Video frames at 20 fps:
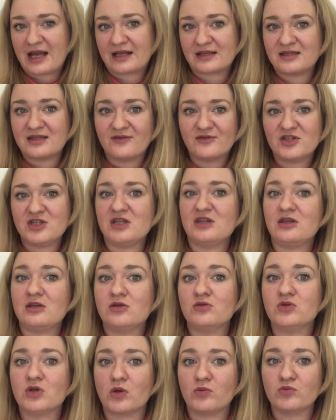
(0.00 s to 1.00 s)
activity that
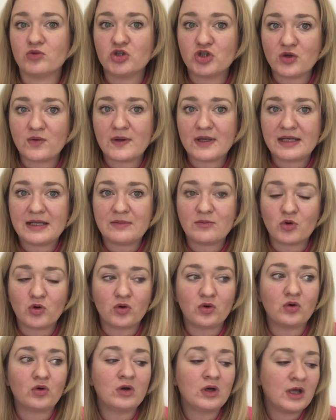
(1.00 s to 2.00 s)
you don't do
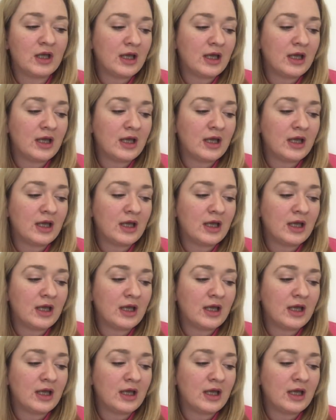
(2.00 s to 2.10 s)
anymore,